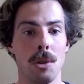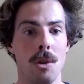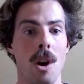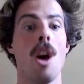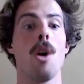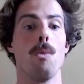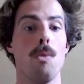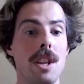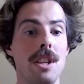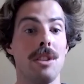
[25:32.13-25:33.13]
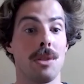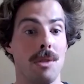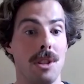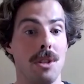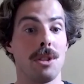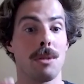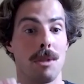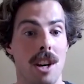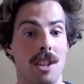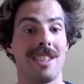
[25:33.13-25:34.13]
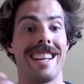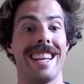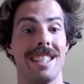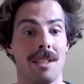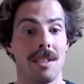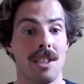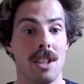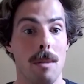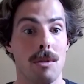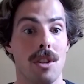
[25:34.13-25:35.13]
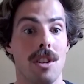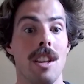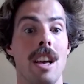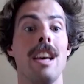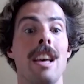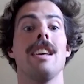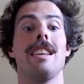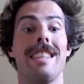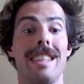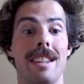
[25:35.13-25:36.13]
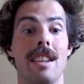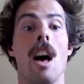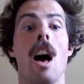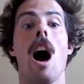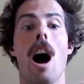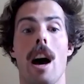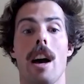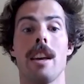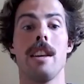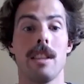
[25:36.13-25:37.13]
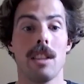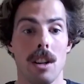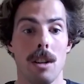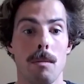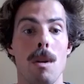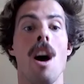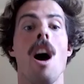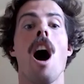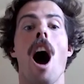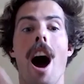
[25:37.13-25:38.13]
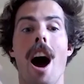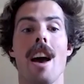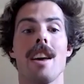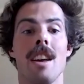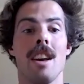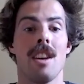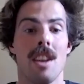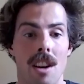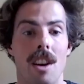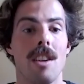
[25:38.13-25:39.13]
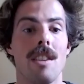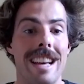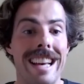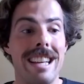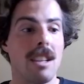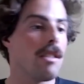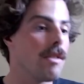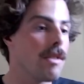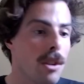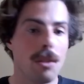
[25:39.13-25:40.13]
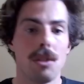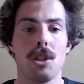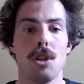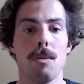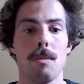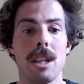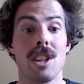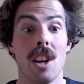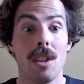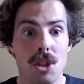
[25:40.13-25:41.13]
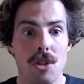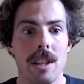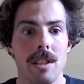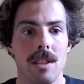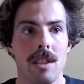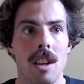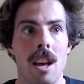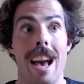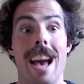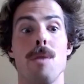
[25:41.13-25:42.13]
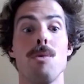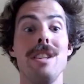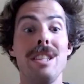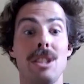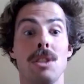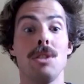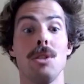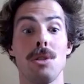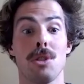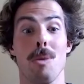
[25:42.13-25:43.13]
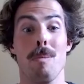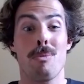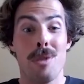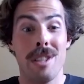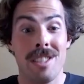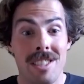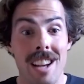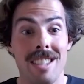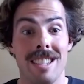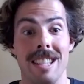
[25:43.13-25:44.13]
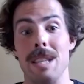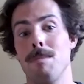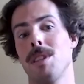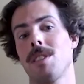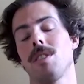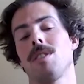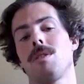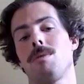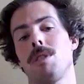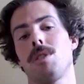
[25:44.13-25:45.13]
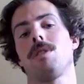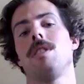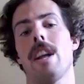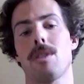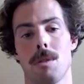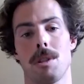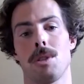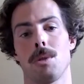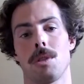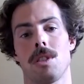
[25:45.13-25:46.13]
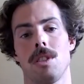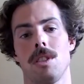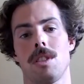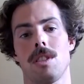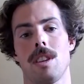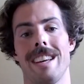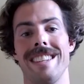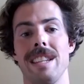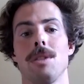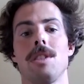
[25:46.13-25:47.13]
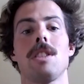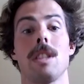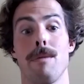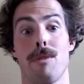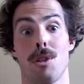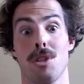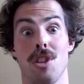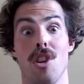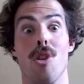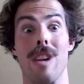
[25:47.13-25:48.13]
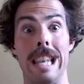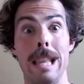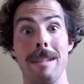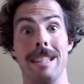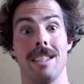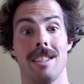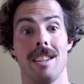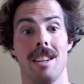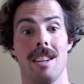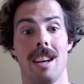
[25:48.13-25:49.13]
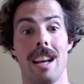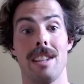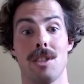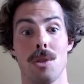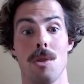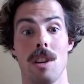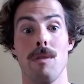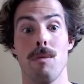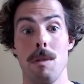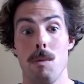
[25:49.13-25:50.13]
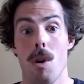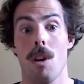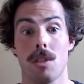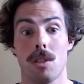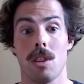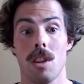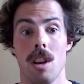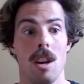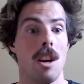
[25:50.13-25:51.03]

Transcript: to we need to reduce production and consumption in high income, high uh, consuming countries. And we need to do so precisely because res natural resources and ecosystem function are limited. And so if we want